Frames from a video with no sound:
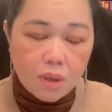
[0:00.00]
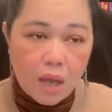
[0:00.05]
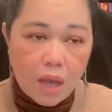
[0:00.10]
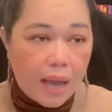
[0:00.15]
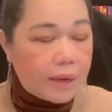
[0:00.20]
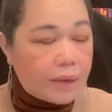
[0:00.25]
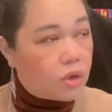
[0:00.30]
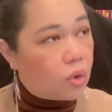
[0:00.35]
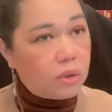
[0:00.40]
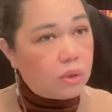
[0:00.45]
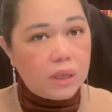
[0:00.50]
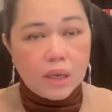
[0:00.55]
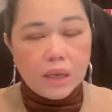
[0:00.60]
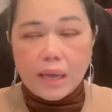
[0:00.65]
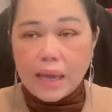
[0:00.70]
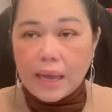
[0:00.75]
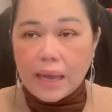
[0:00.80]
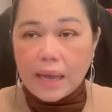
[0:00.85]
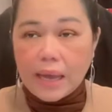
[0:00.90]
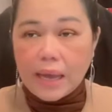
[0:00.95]
I don't
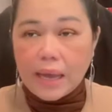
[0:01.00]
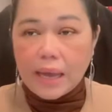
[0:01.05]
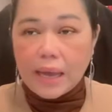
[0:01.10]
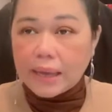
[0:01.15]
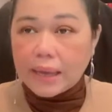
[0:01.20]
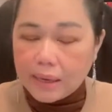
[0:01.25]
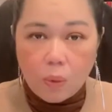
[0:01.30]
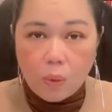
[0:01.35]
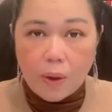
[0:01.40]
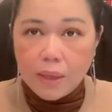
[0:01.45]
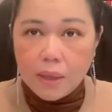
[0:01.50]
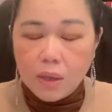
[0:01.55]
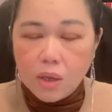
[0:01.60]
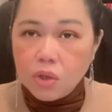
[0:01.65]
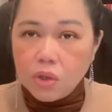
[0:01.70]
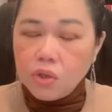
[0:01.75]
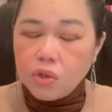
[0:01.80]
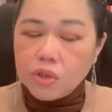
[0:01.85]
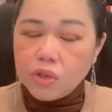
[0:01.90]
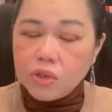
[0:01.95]
think I can what?
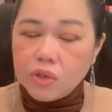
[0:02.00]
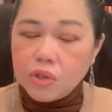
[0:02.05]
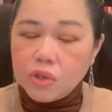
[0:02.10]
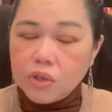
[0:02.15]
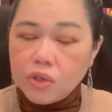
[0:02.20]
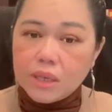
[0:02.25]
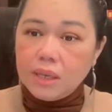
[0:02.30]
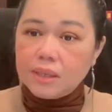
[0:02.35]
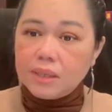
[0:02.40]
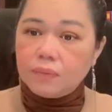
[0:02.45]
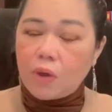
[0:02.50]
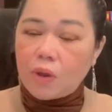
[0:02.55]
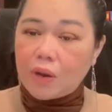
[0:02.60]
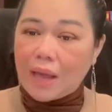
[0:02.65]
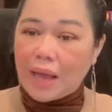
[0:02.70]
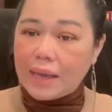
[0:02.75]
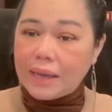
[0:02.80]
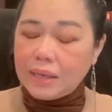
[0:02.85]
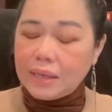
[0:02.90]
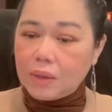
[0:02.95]
You see, when
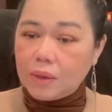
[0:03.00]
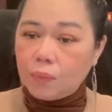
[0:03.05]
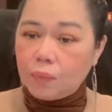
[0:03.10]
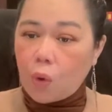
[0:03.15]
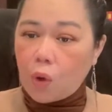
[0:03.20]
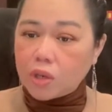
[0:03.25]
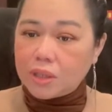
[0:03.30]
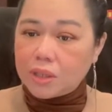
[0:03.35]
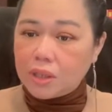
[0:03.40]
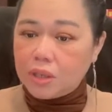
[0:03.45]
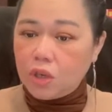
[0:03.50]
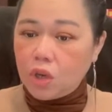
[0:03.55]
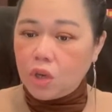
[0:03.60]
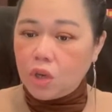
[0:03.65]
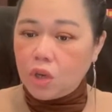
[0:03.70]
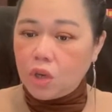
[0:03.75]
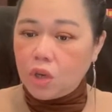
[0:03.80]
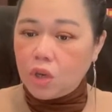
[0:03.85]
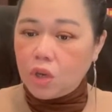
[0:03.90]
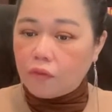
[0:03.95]
I watch the
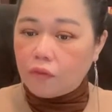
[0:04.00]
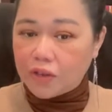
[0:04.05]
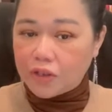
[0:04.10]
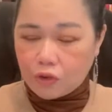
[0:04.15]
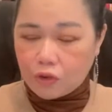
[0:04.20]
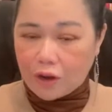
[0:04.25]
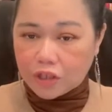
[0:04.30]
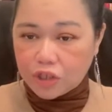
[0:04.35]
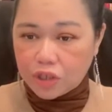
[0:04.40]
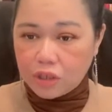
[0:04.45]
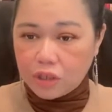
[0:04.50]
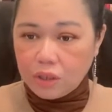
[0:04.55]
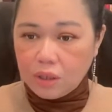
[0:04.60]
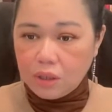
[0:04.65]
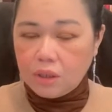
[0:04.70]
law of attraction,